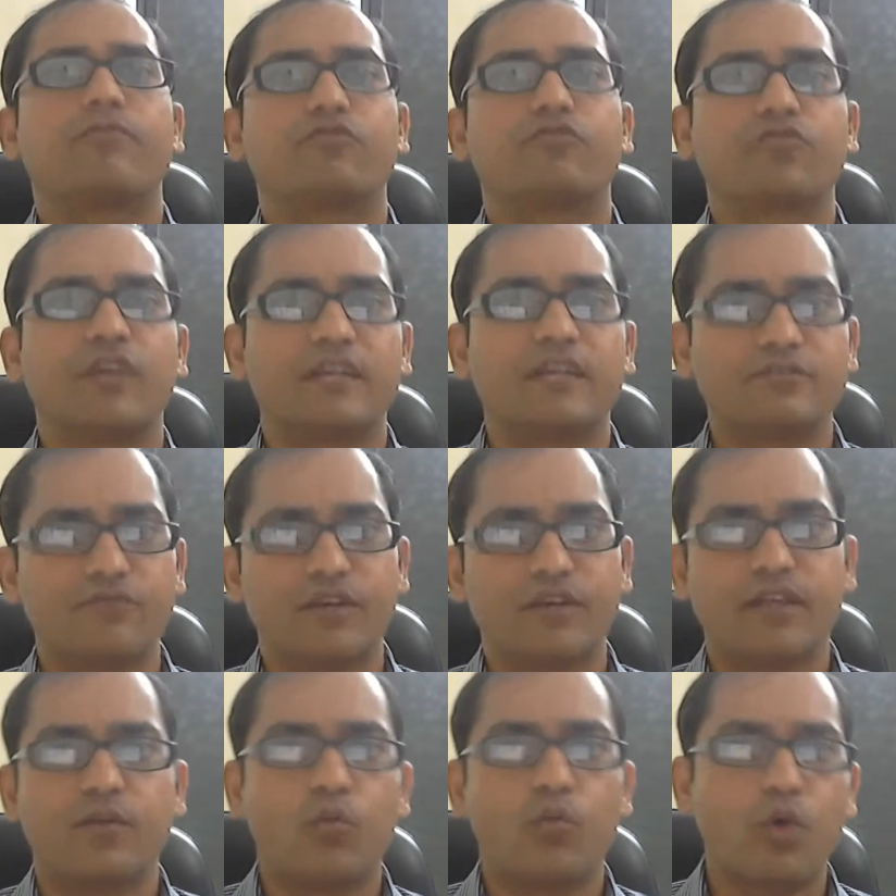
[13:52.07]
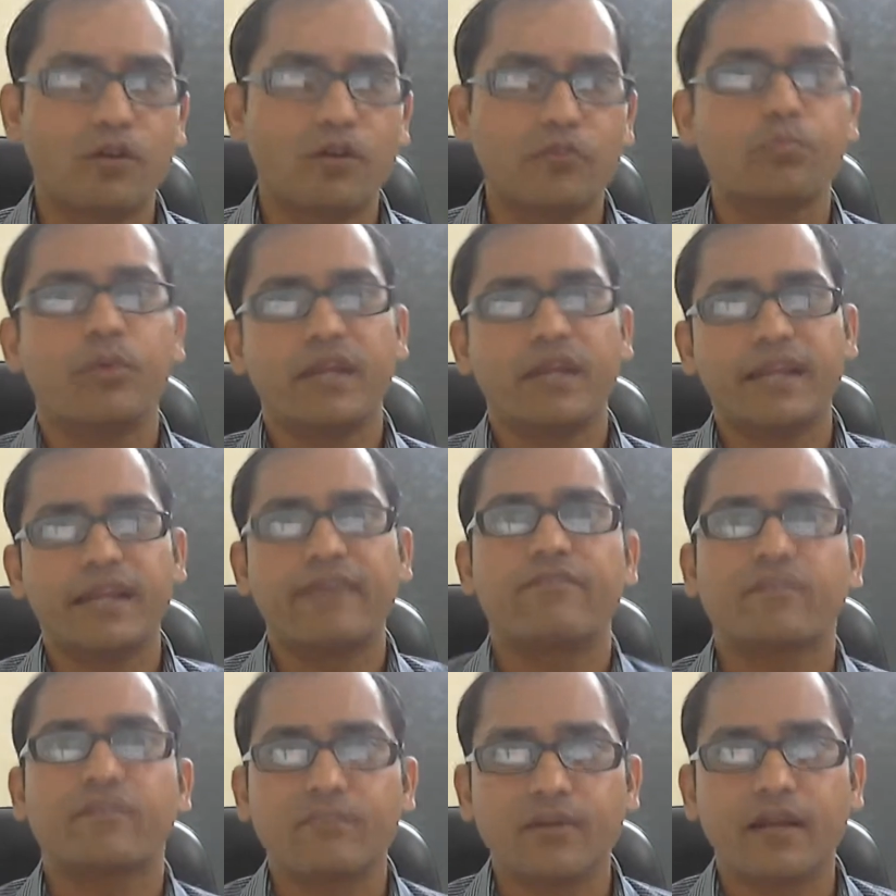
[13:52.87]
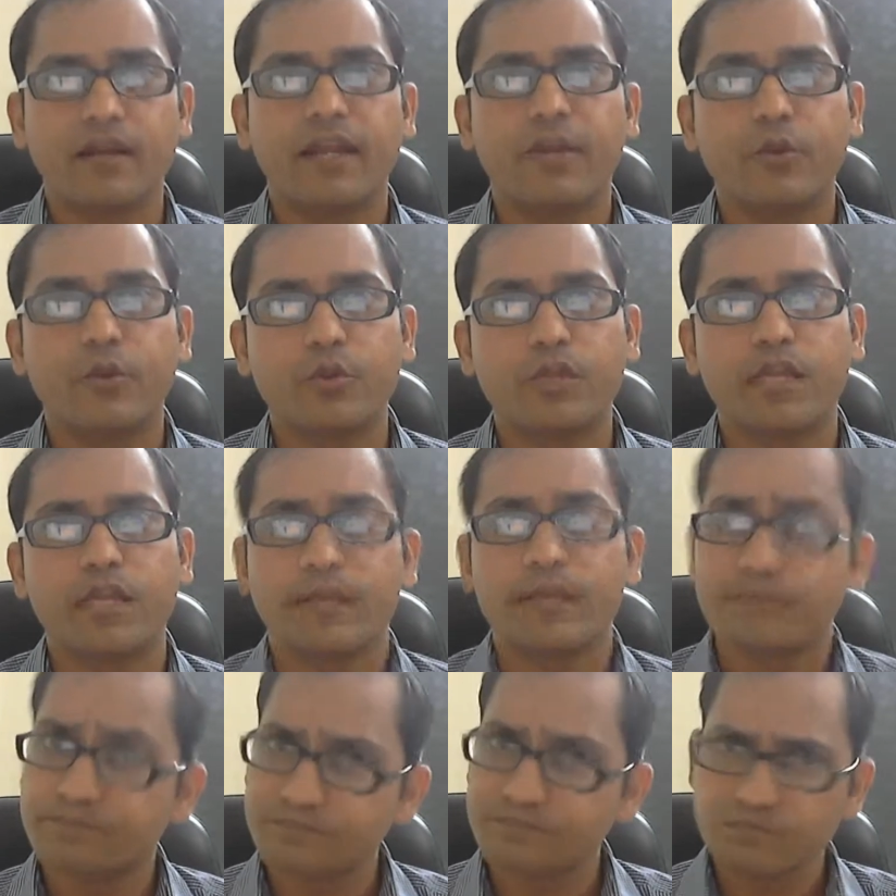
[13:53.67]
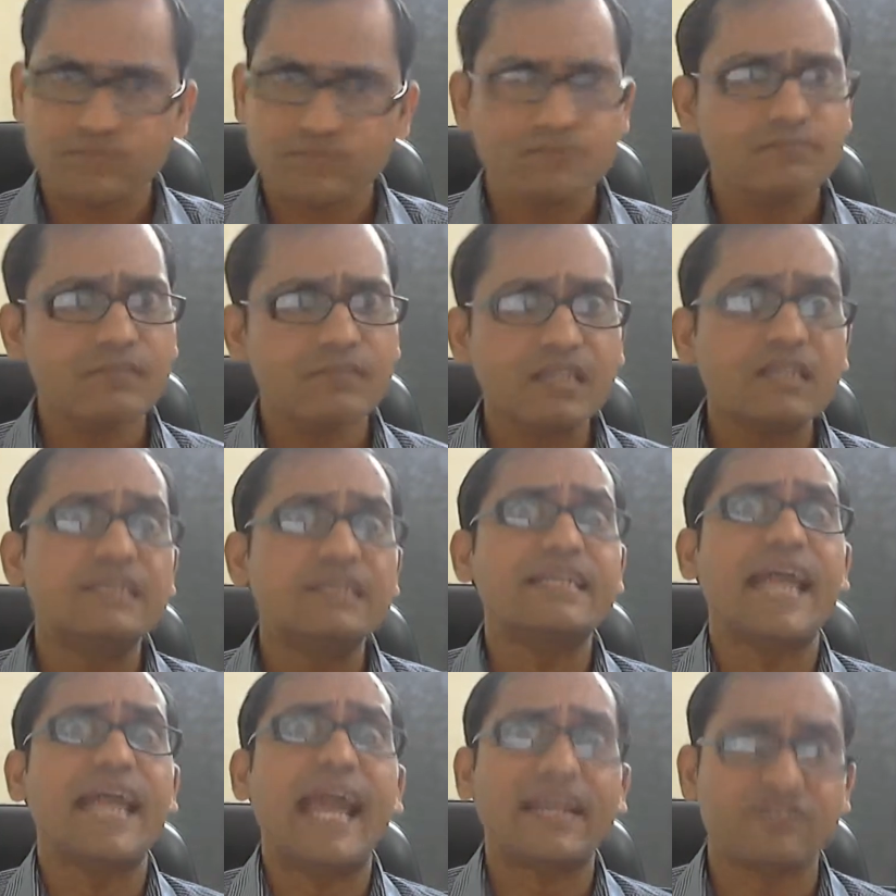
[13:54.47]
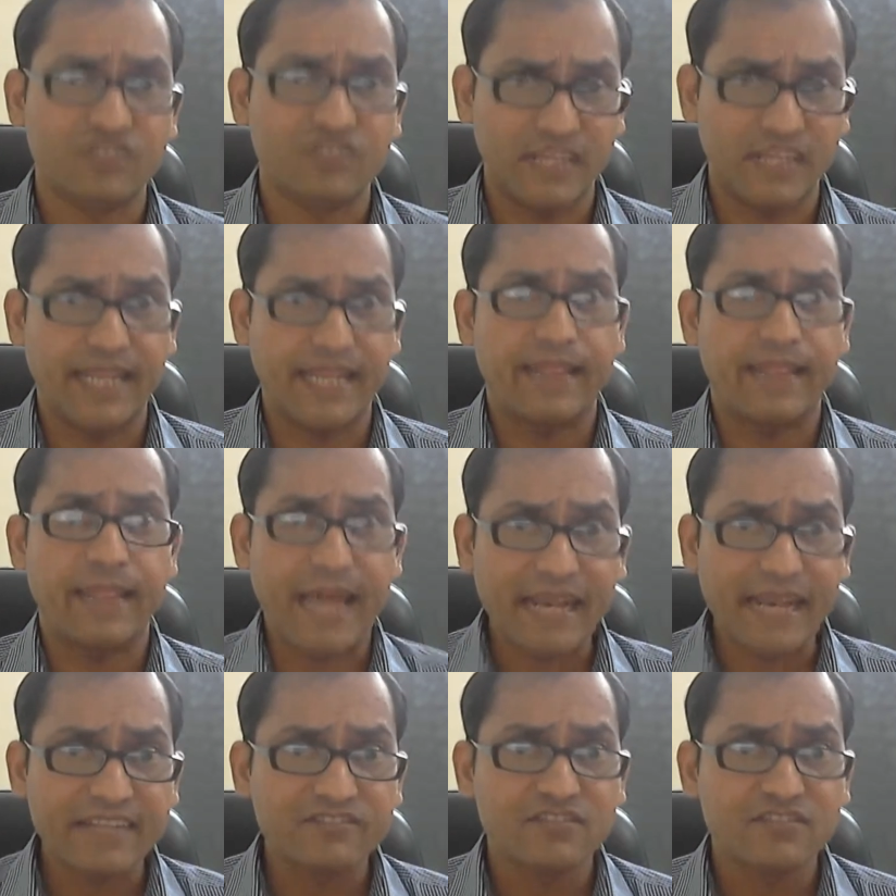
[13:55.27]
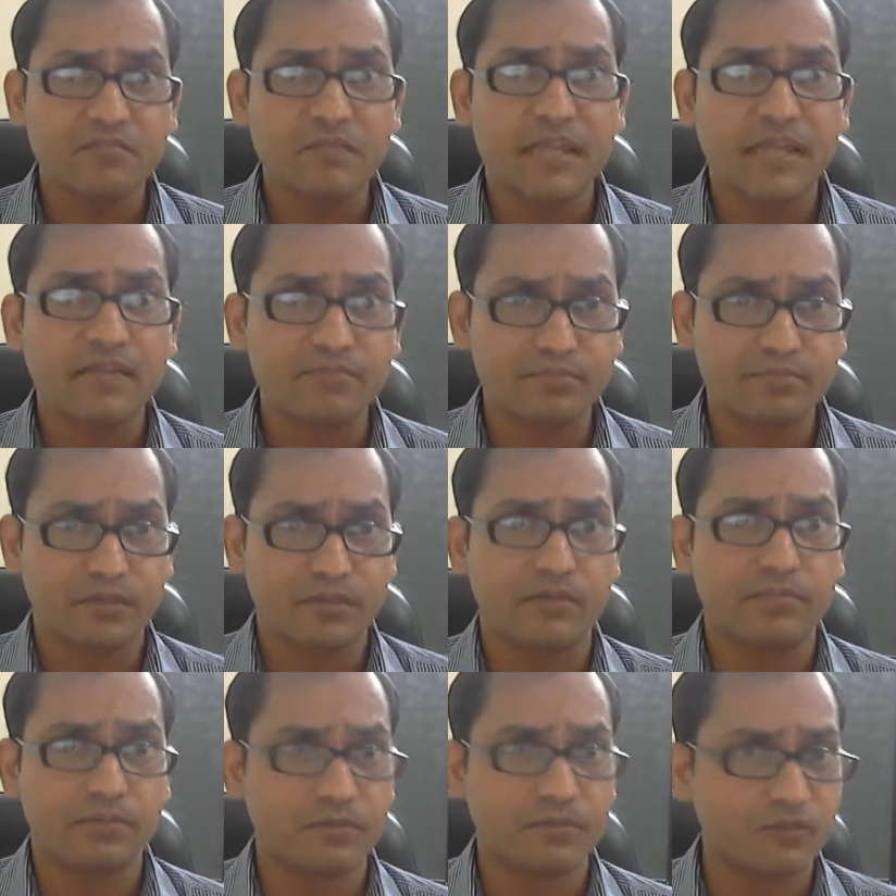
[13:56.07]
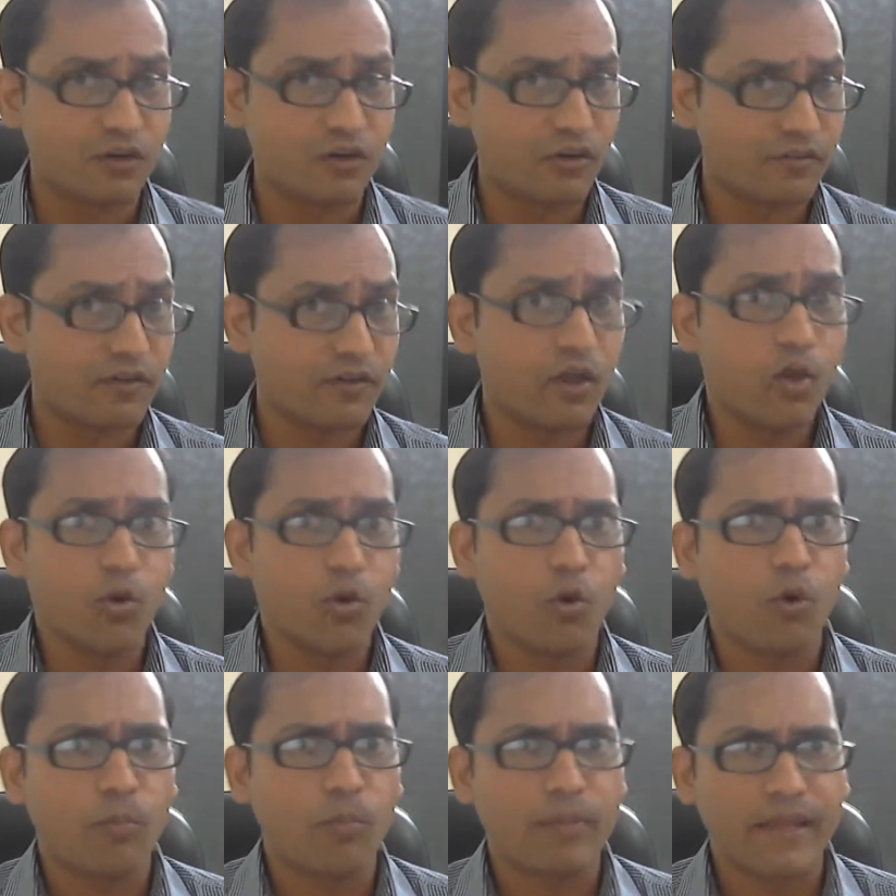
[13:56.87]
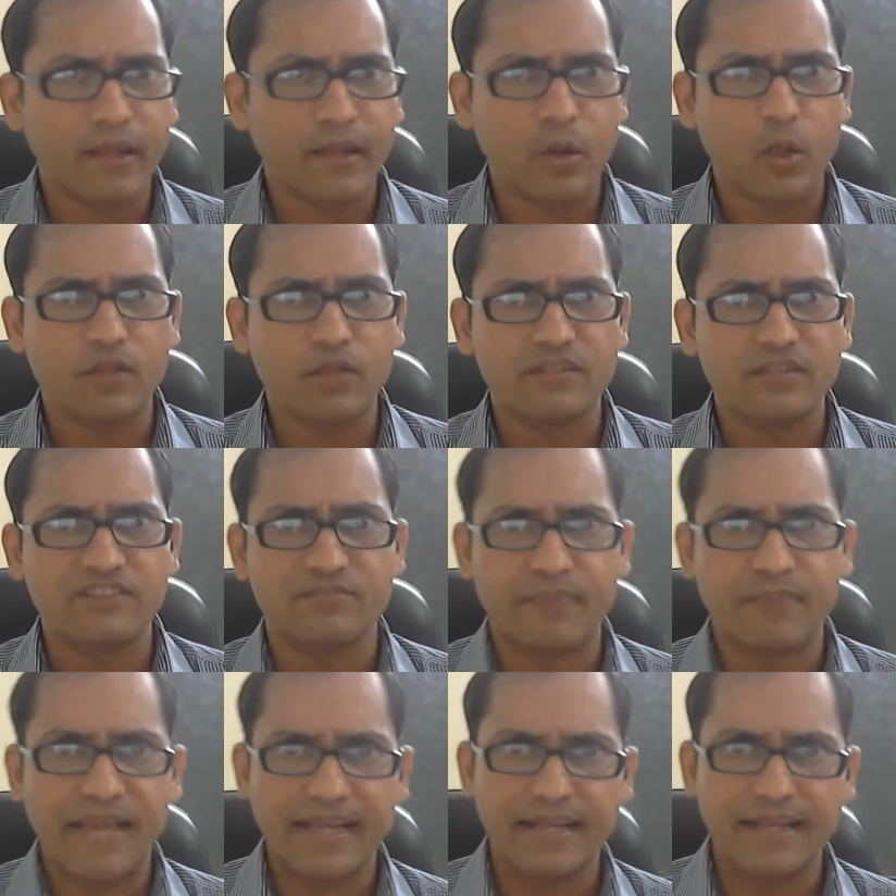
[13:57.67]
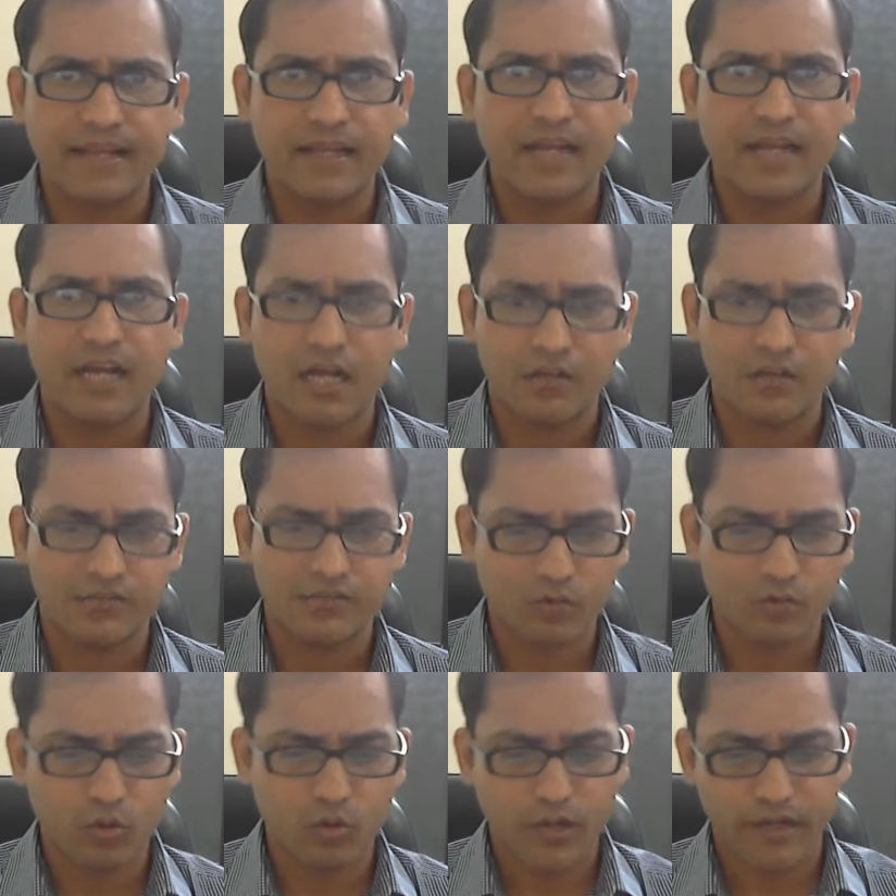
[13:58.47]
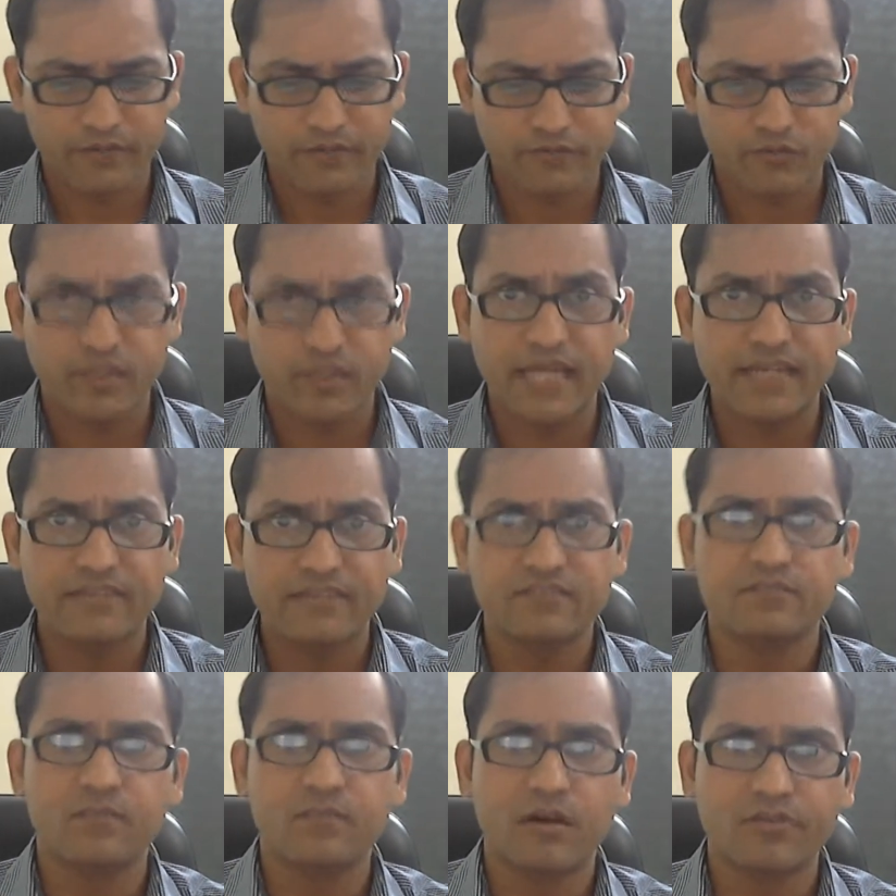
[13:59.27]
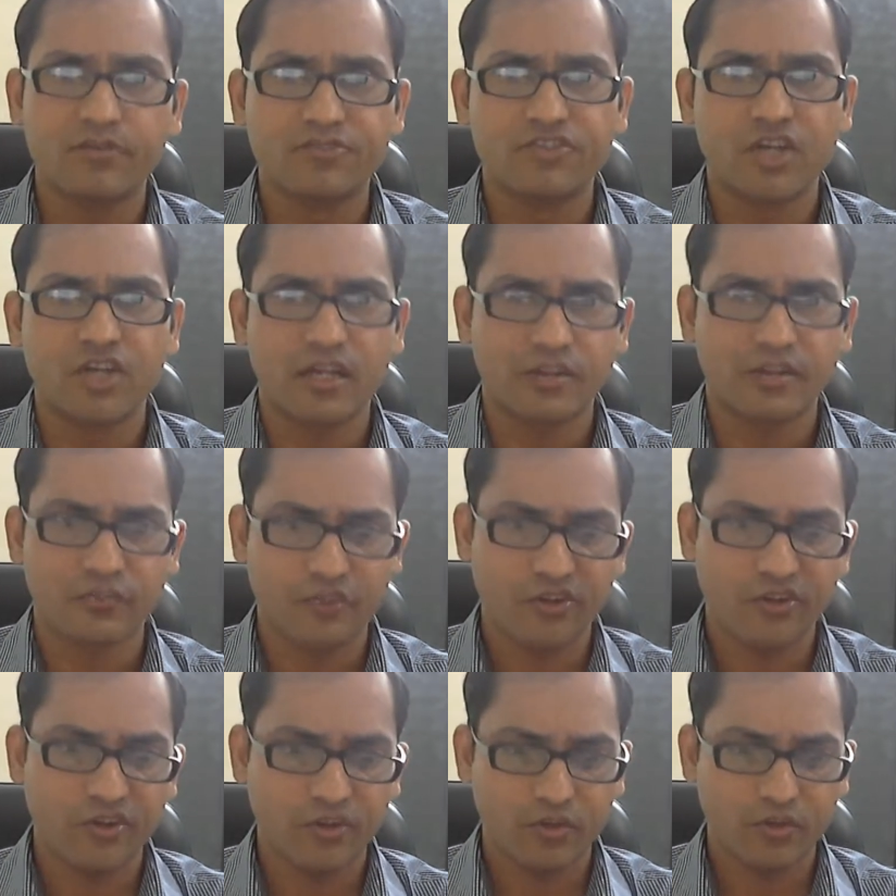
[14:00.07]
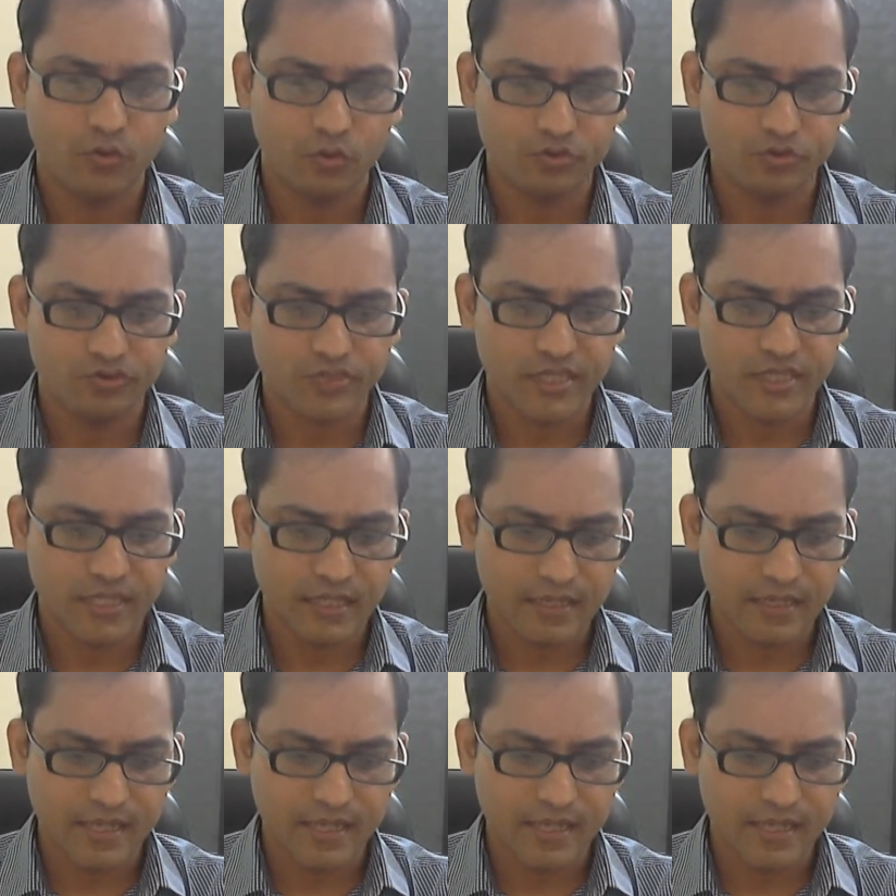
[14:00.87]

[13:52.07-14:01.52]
So that's why they want to bring everybody into the tax net. And that is the main purpose of opening all these bank accounts. Okay, so that is about Jan Dhan Yojana.